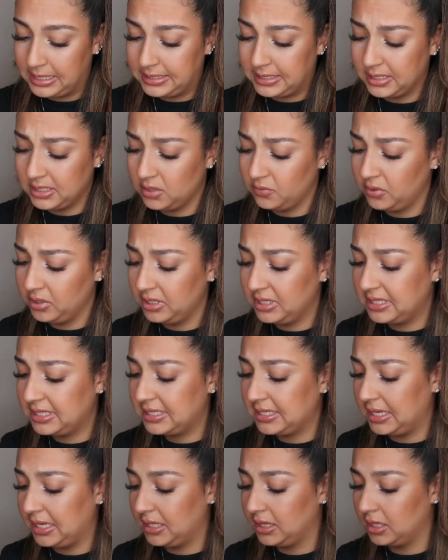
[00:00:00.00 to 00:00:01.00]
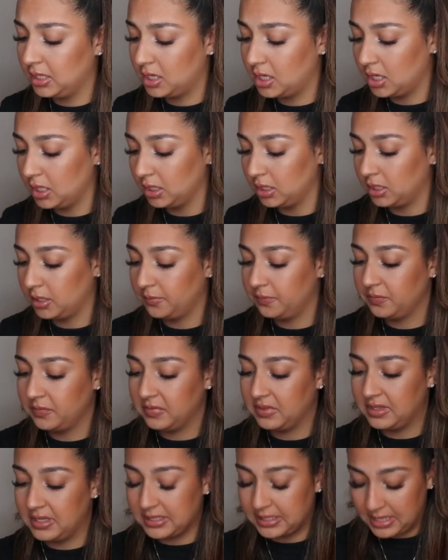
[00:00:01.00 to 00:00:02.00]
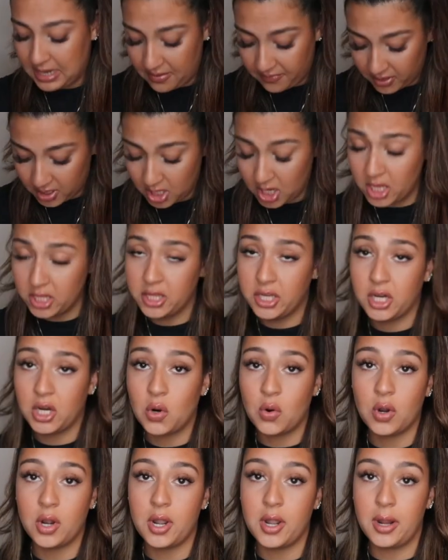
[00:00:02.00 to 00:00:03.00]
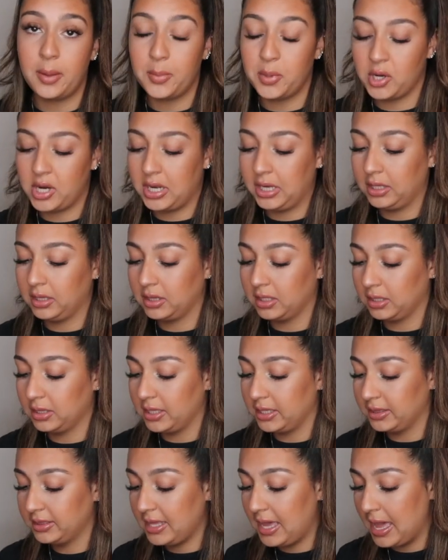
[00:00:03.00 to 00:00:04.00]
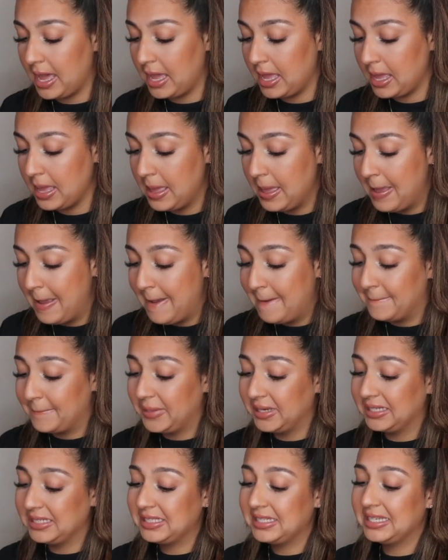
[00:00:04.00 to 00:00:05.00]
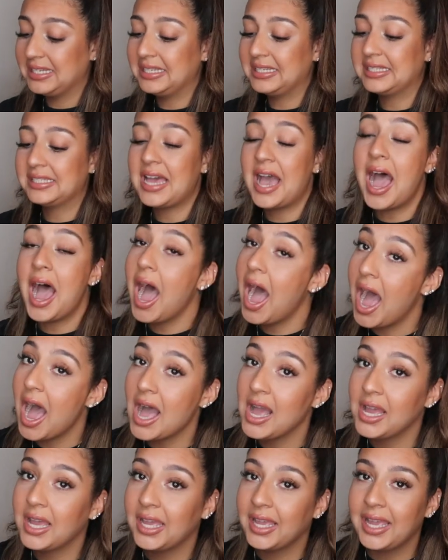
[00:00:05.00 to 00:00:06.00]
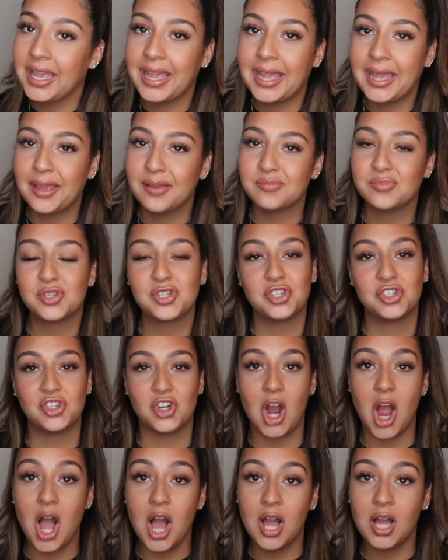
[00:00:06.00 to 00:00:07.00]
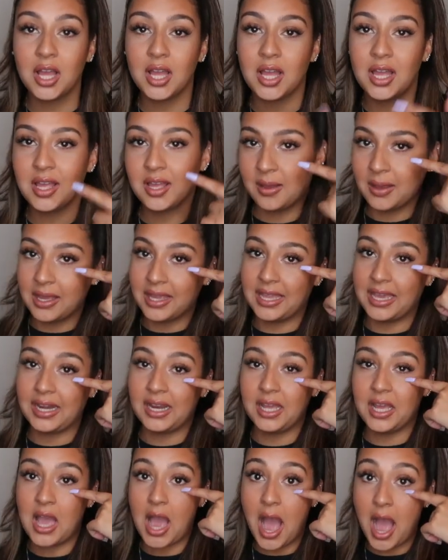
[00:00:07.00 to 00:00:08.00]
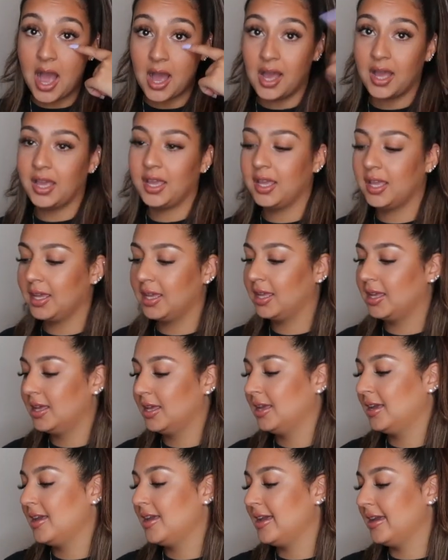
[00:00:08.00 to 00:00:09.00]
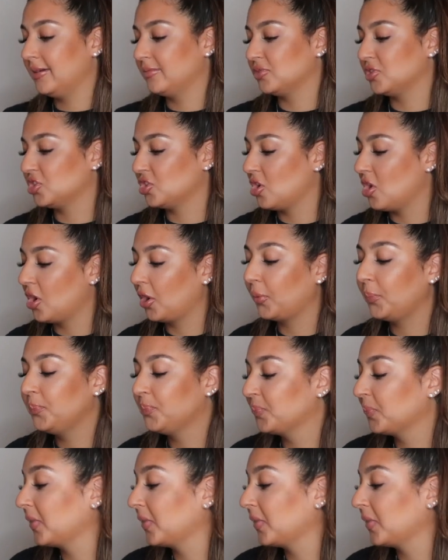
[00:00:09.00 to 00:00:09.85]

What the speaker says: doesn't really say the color. It doesn't have a color or a number or anything like that, but it says, I am strong. Get it? I am strong.